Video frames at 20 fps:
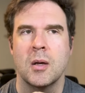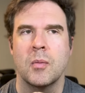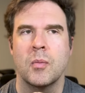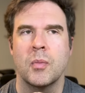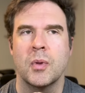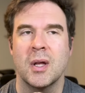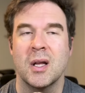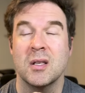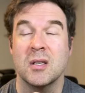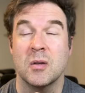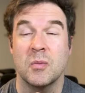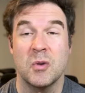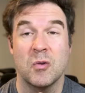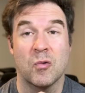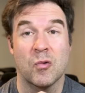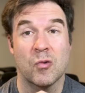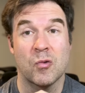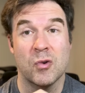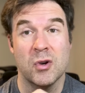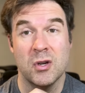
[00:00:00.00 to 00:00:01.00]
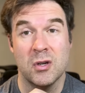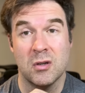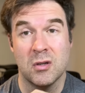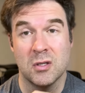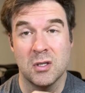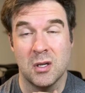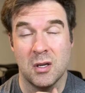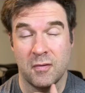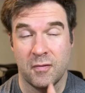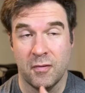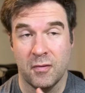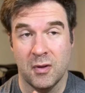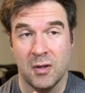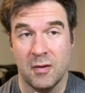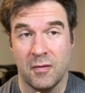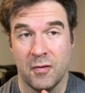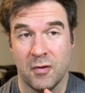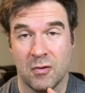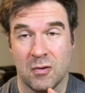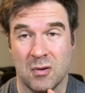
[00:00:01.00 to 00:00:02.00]
But that's going to be real
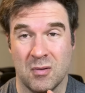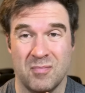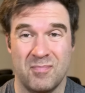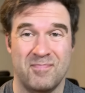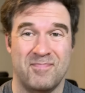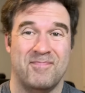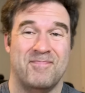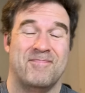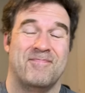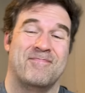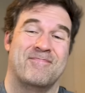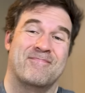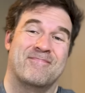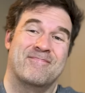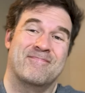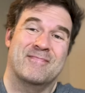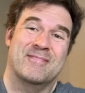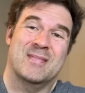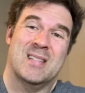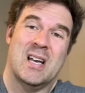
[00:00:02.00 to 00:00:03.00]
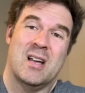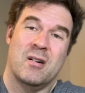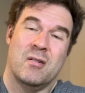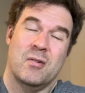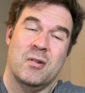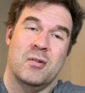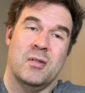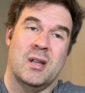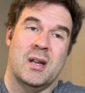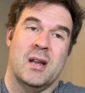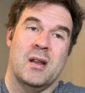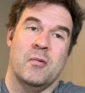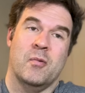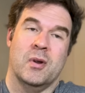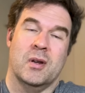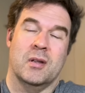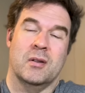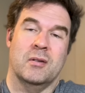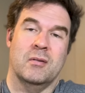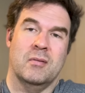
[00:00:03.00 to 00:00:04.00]
difficult. I don't know that
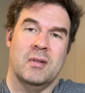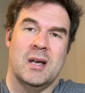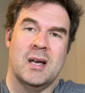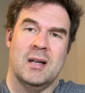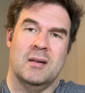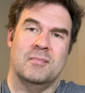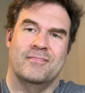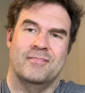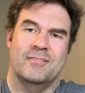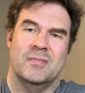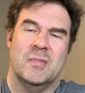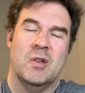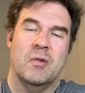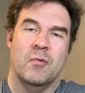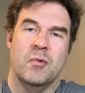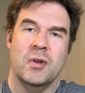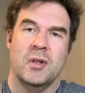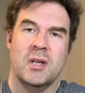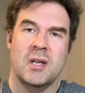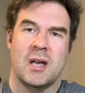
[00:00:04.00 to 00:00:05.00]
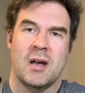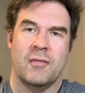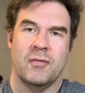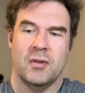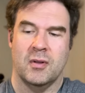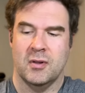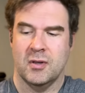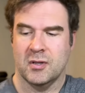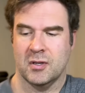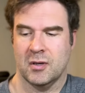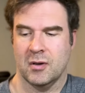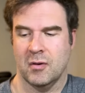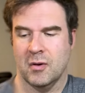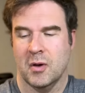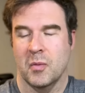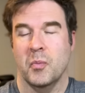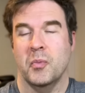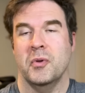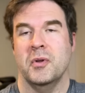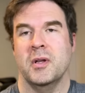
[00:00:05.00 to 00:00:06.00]
anyone could do that. You really have to just go
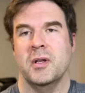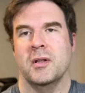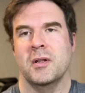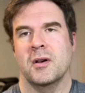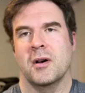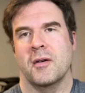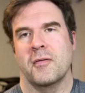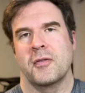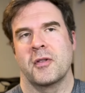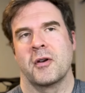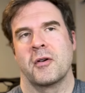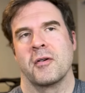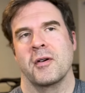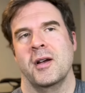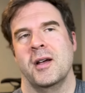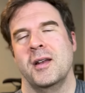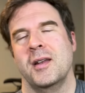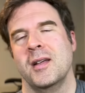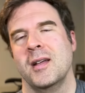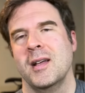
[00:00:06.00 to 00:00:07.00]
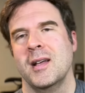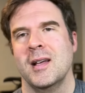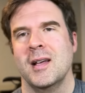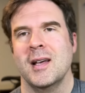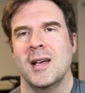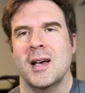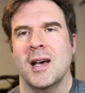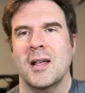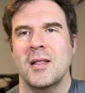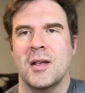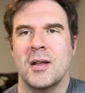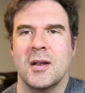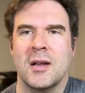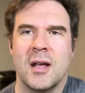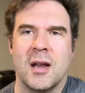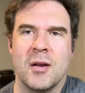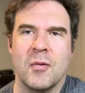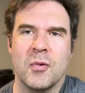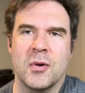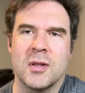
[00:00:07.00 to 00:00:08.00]
completely off the grid. And then
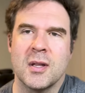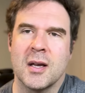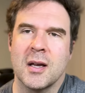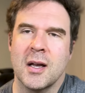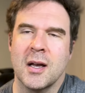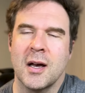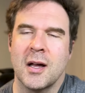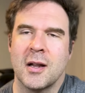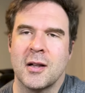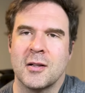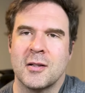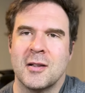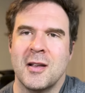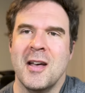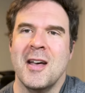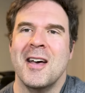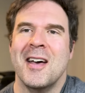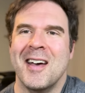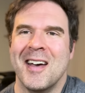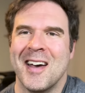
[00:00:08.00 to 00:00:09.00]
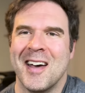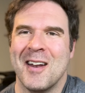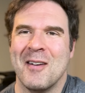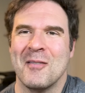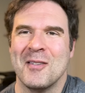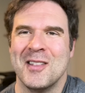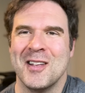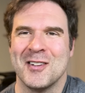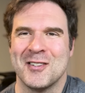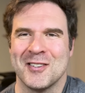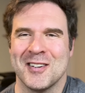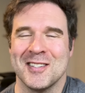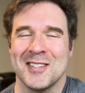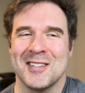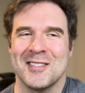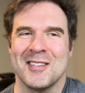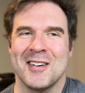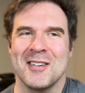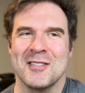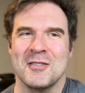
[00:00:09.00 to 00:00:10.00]
anyone that tries to
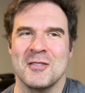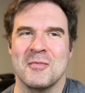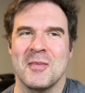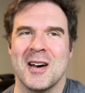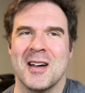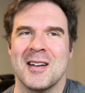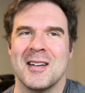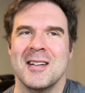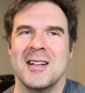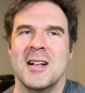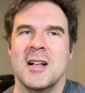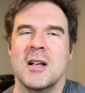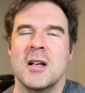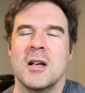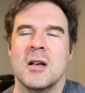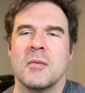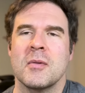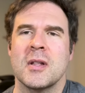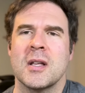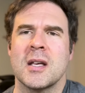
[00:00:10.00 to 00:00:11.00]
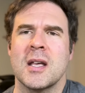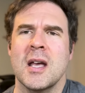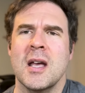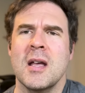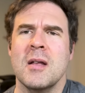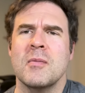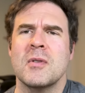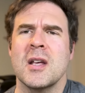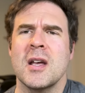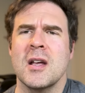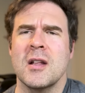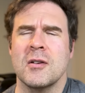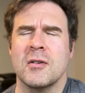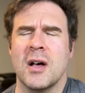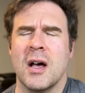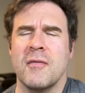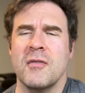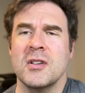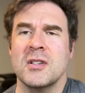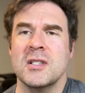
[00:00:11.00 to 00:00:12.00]
talk to you about it, like, hey, Daniel,
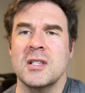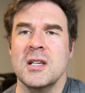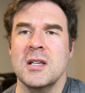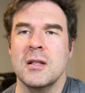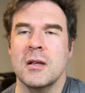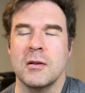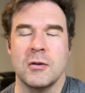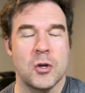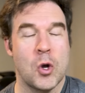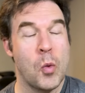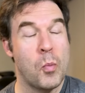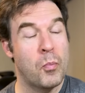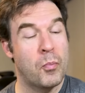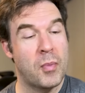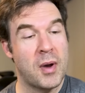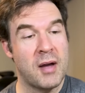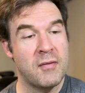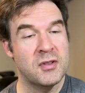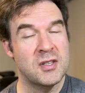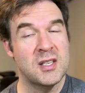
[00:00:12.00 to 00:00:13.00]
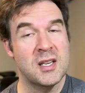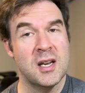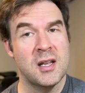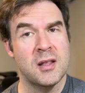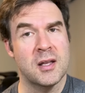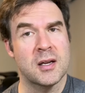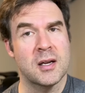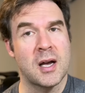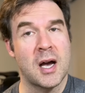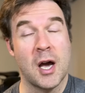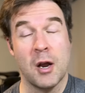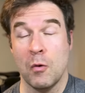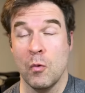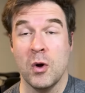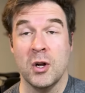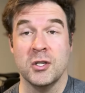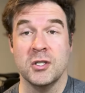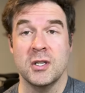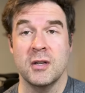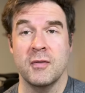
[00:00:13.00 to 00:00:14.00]
have you seen it? Nope, I haven't seen anything. I don't
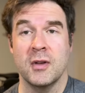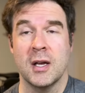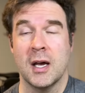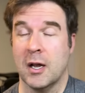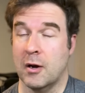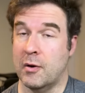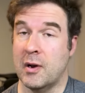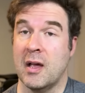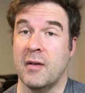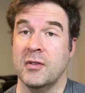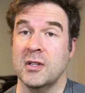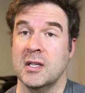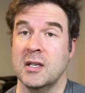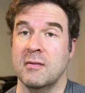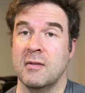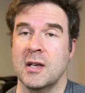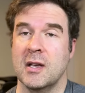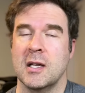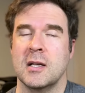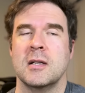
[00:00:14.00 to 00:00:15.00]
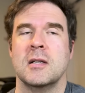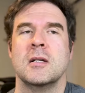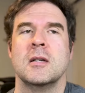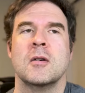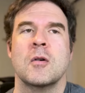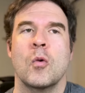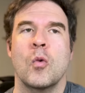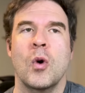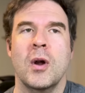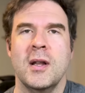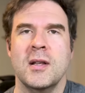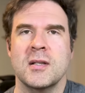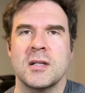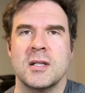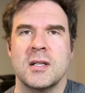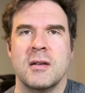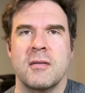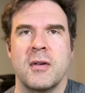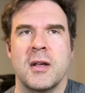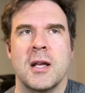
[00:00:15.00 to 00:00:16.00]
watch TV. I don't have a TV. What is a
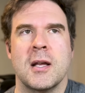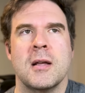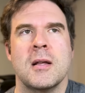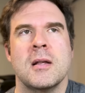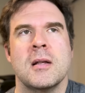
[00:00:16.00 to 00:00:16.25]
TV?